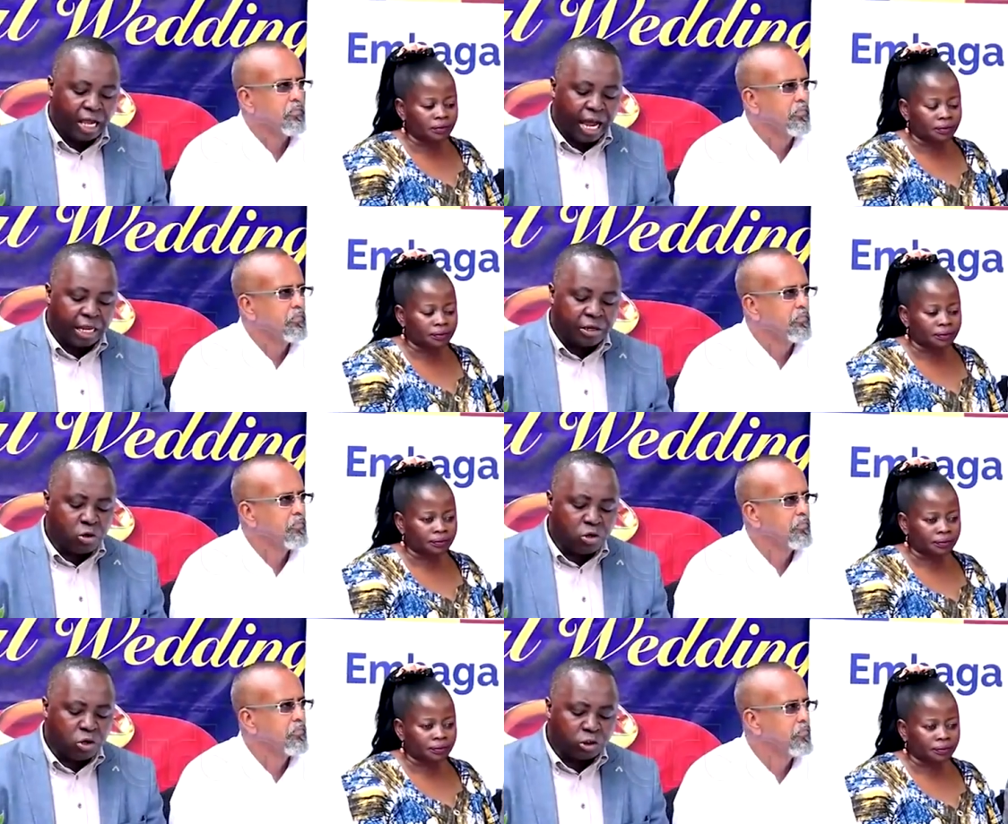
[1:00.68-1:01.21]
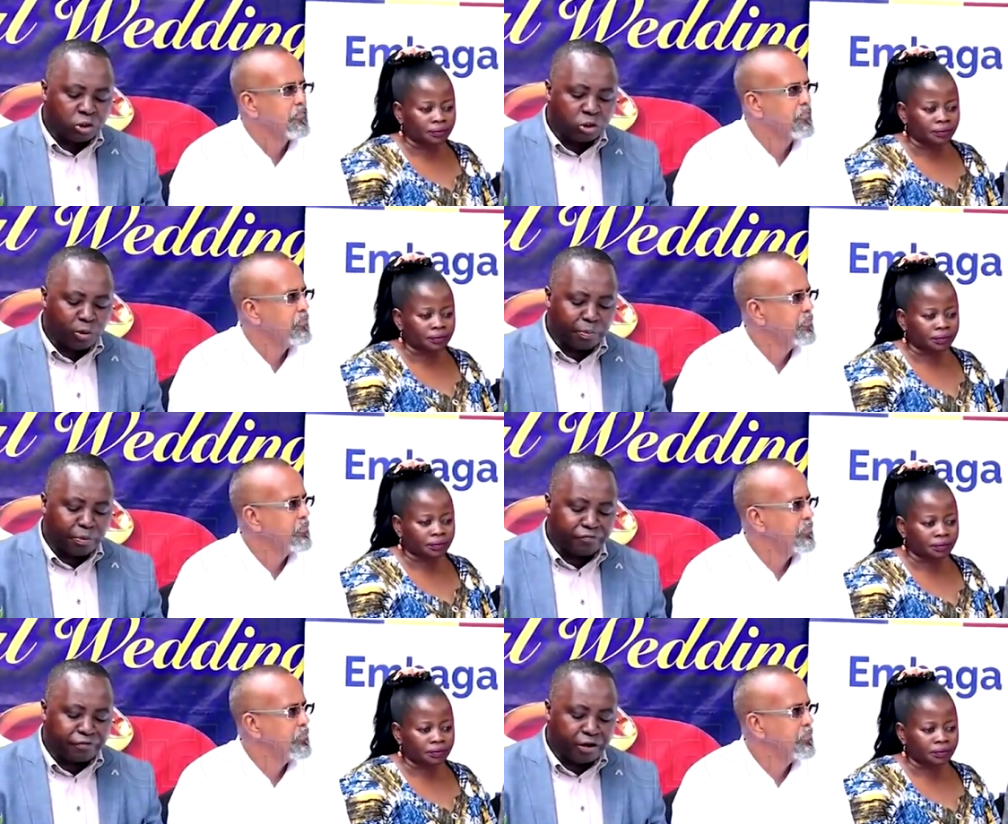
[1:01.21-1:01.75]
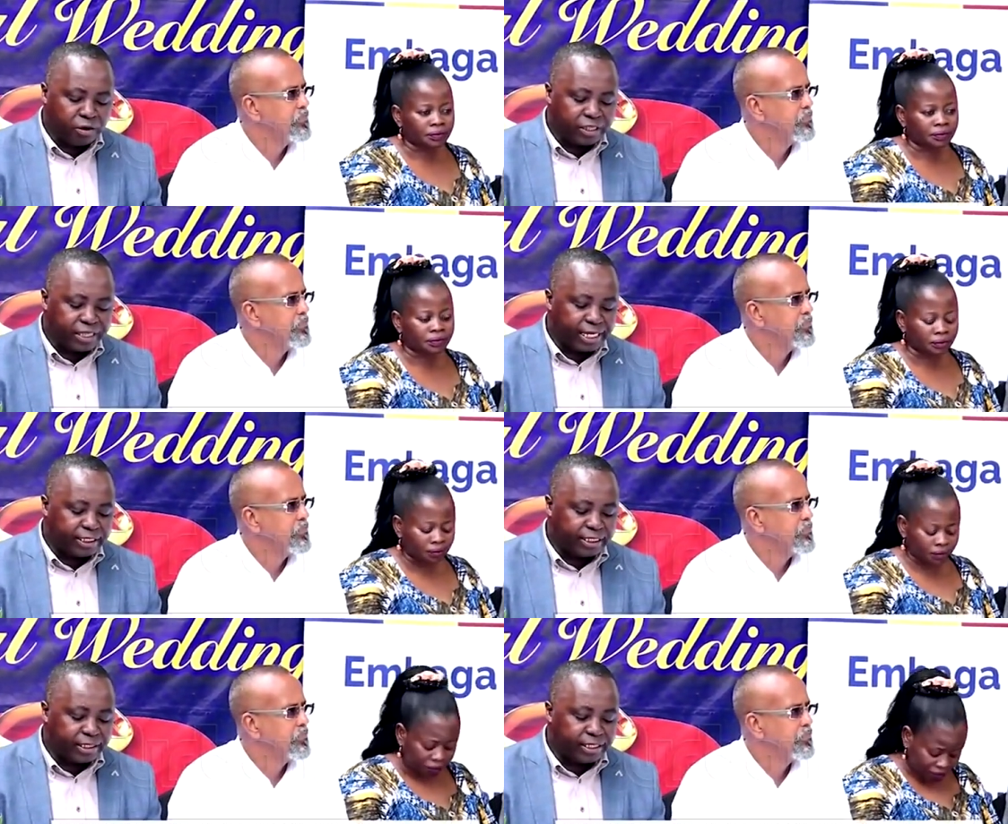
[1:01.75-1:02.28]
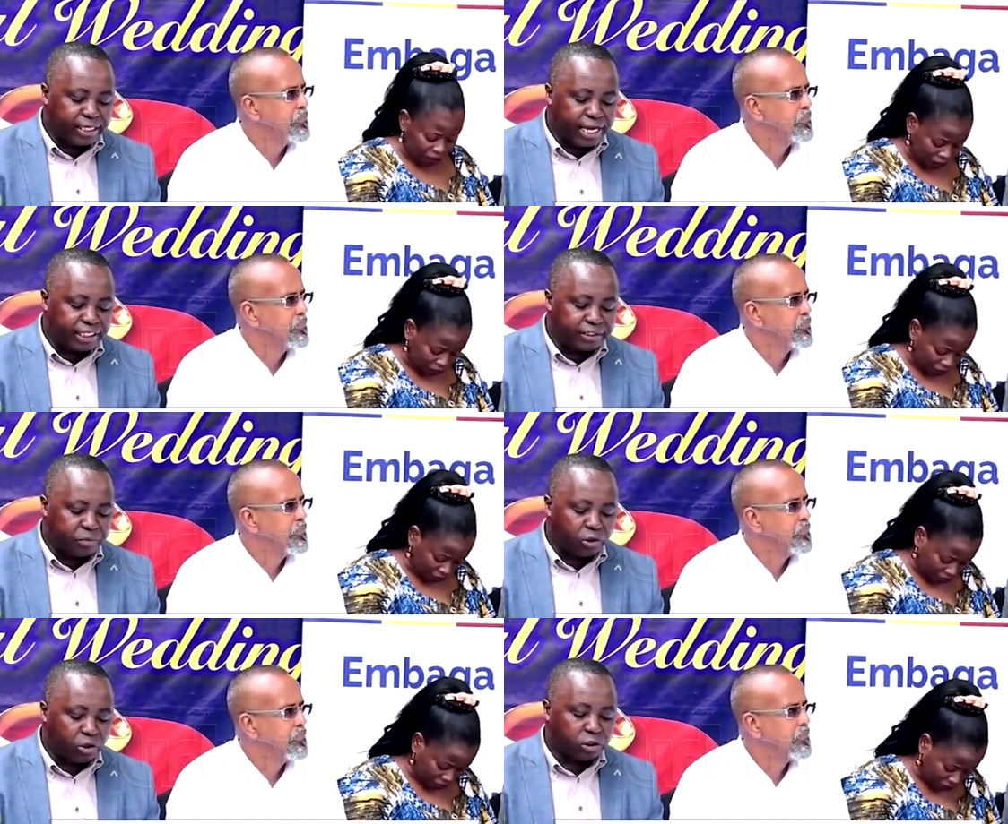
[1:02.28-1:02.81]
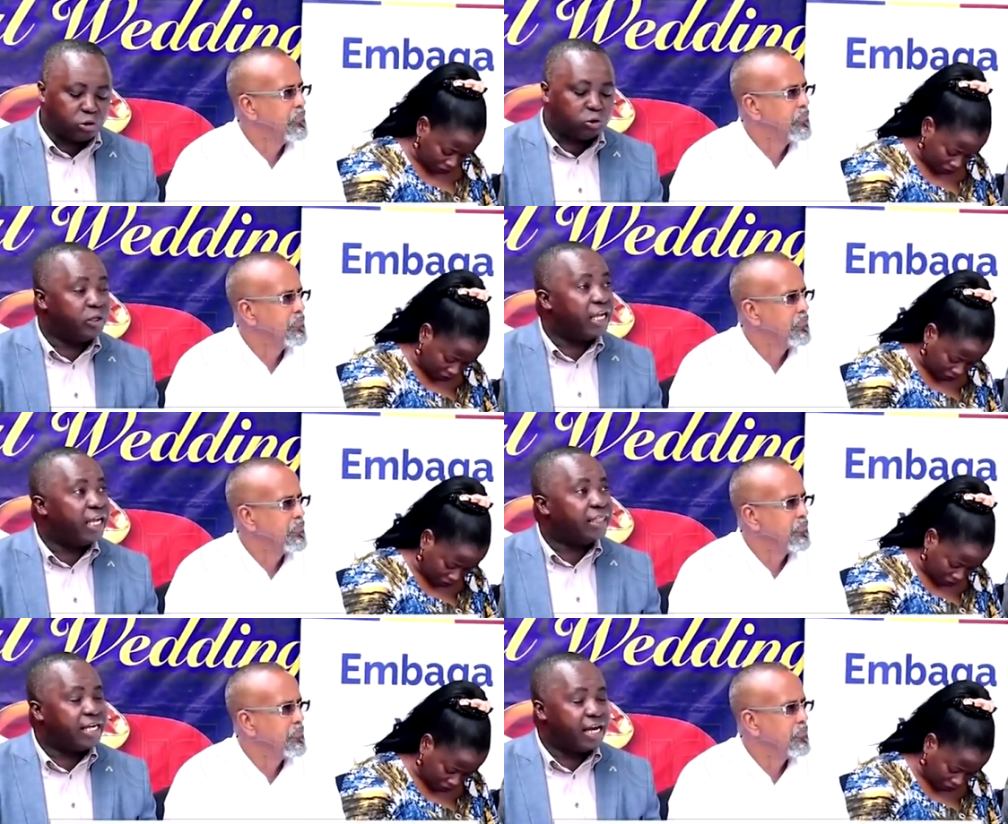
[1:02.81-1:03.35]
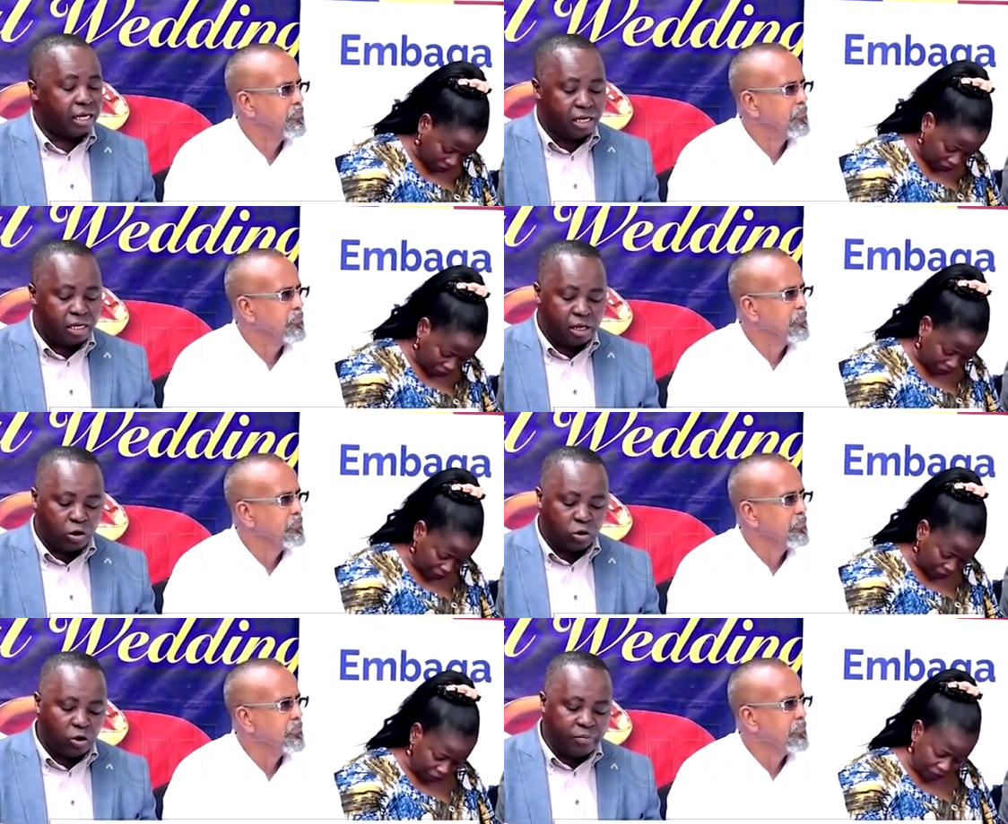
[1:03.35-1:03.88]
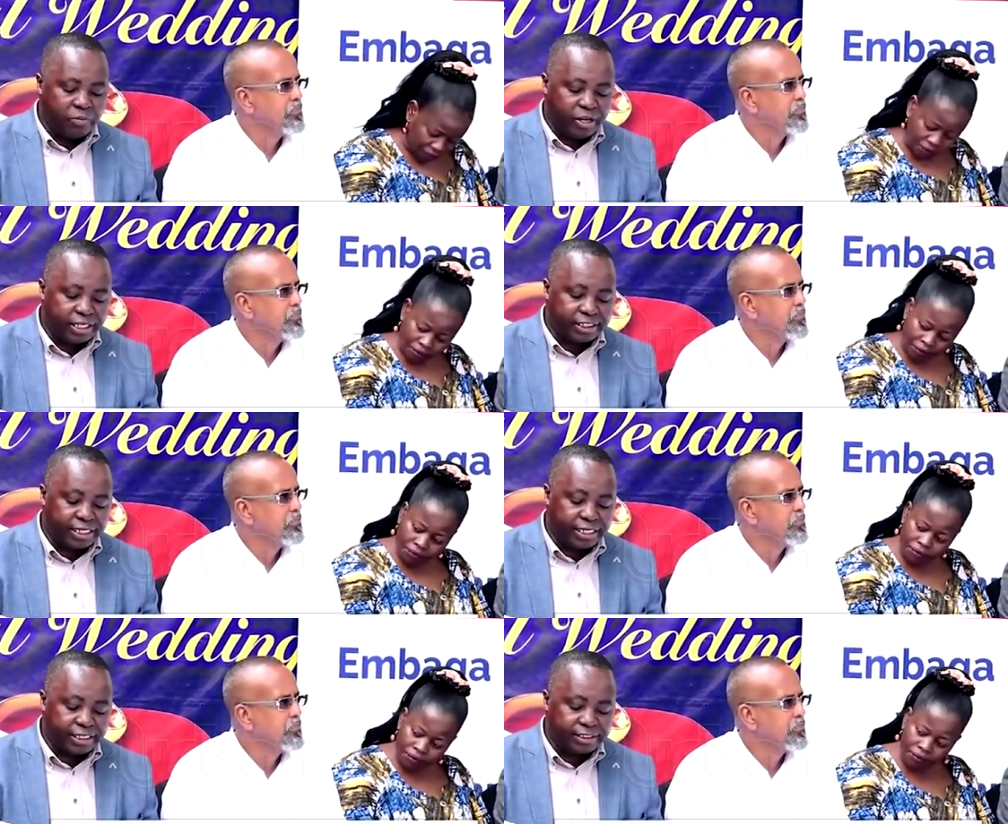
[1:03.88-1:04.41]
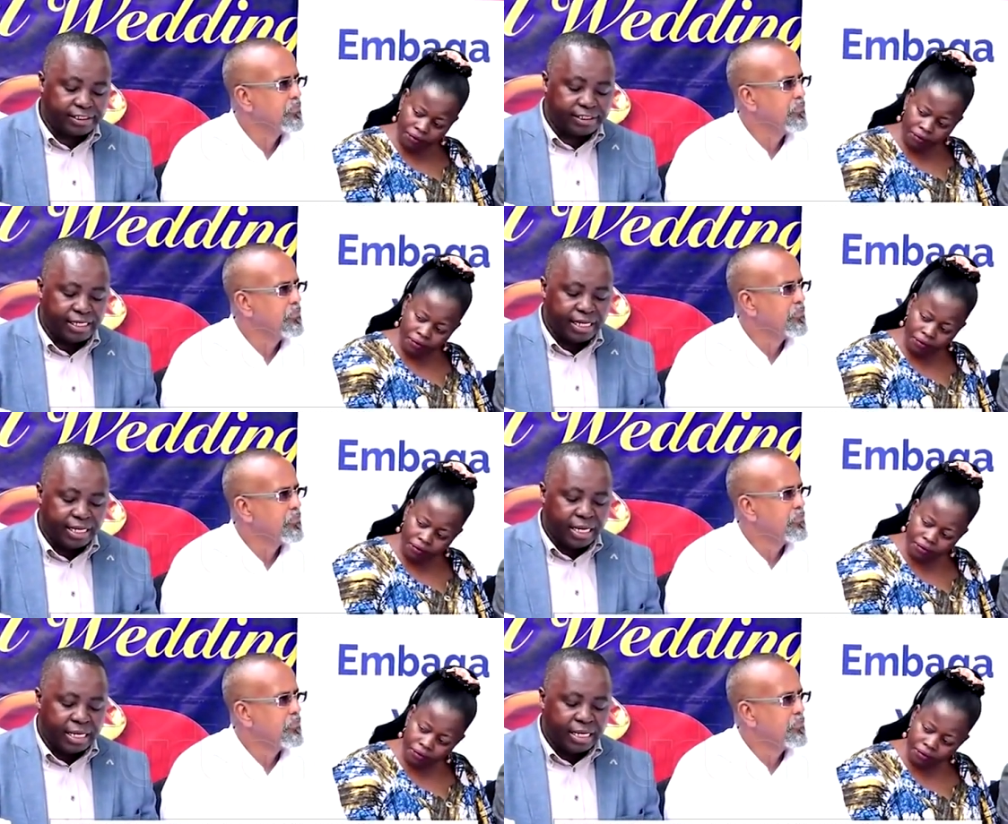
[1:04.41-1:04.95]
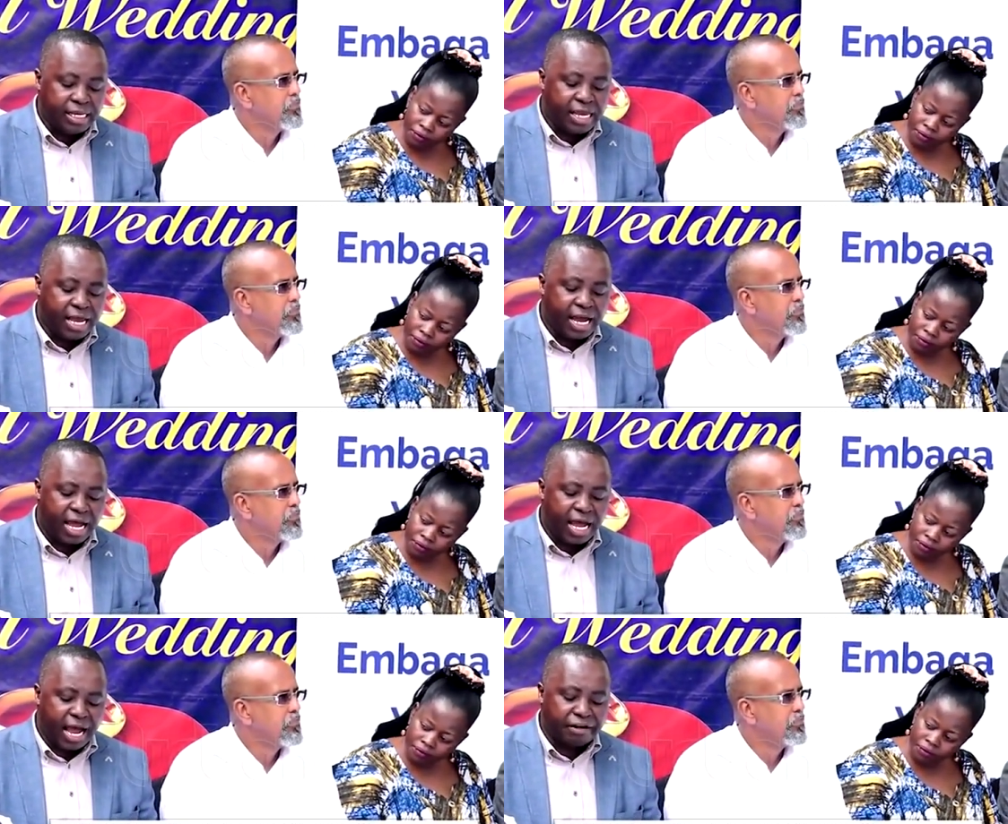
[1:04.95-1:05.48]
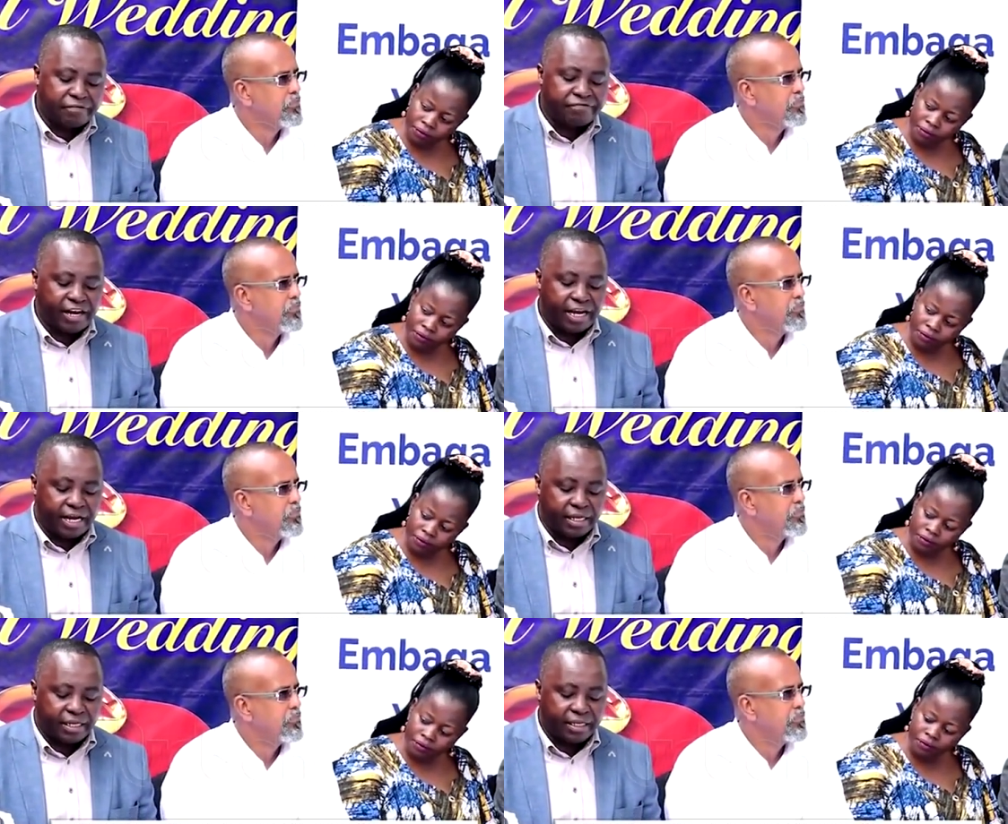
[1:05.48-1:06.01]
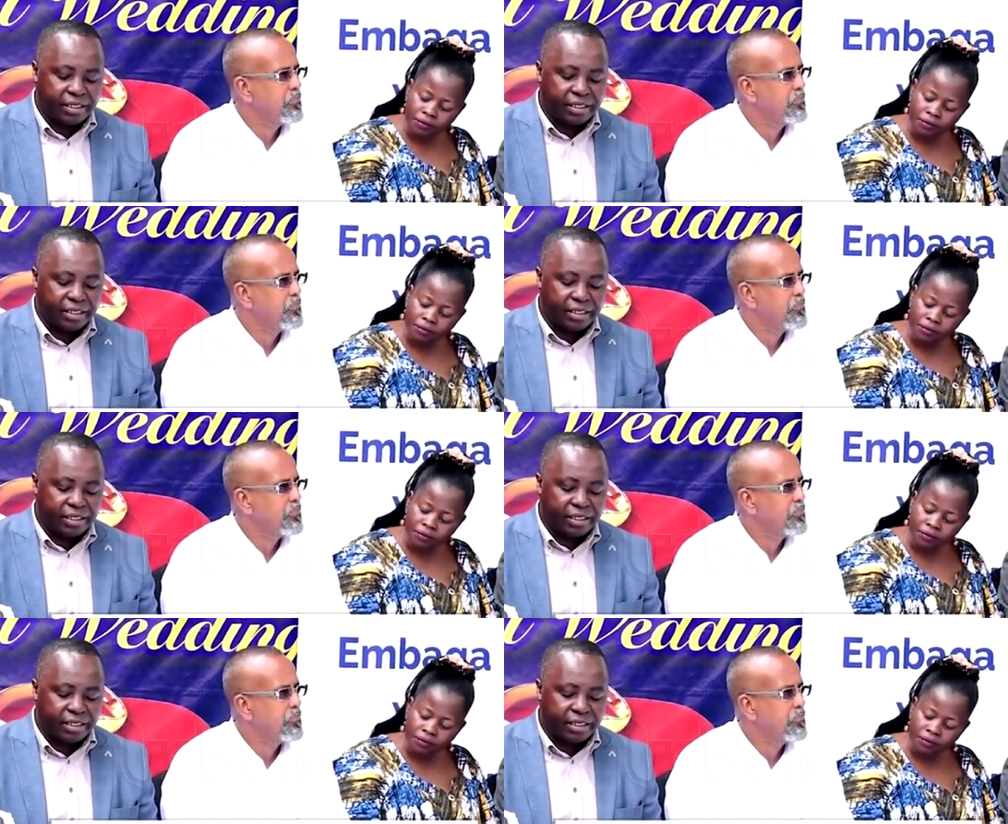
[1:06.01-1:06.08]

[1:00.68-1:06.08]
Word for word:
Speaker 1: A union so profound that it has brought together communities near and far